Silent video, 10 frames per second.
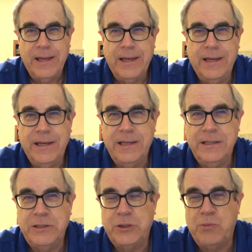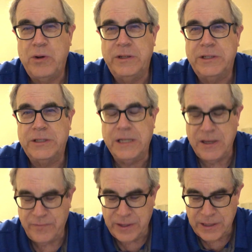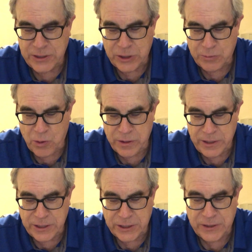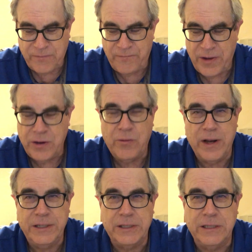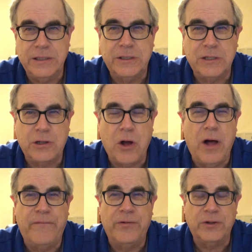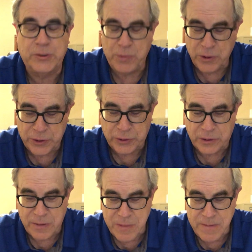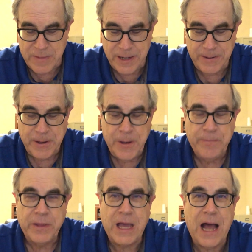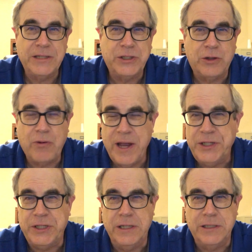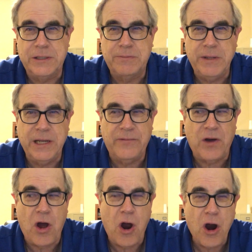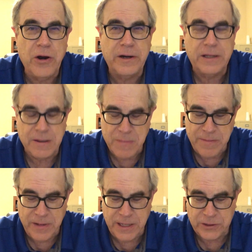This is more than just giving. This is more than just fundraising. This is a call for spiritual commitment. Consecration is speaking of a heart commitment.